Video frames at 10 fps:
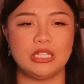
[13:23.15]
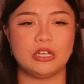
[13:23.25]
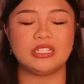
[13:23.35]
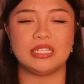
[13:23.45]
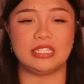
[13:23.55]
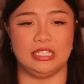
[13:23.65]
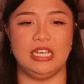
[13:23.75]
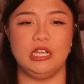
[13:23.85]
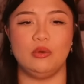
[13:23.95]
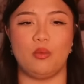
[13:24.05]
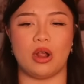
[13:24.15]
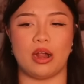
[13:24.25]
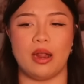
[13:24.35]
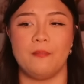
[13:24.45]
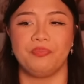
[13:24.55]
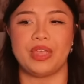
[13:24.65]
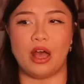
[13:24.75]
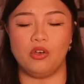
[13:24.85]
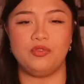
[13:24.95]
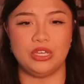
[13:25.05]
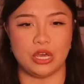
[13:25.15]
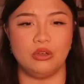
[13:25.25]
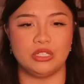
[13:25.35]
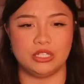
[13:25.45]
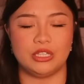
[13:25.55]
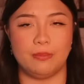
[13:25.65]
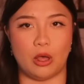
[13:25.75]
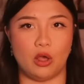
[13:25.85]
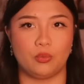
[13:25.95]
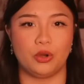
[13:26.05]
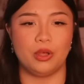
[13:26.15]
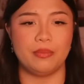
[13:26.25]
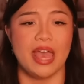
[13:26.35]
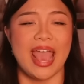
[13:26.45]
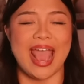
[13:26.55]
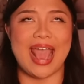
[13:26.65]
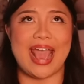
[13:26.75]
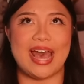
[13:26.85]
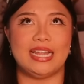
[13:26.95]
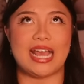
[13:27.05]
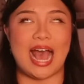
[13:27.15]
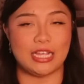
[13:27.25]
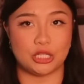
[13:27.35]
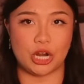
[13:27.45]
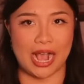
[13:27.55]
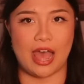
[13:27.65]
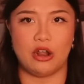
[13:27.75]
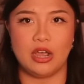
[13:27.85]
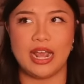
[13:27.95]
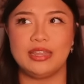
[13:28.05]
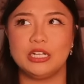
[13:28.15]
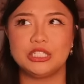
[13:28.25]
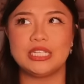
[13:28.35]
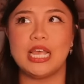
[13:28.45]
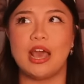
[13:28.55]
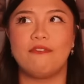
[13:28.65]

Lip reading: there's a scene where Elfie goes into the ballroom and has her hat on, and there's this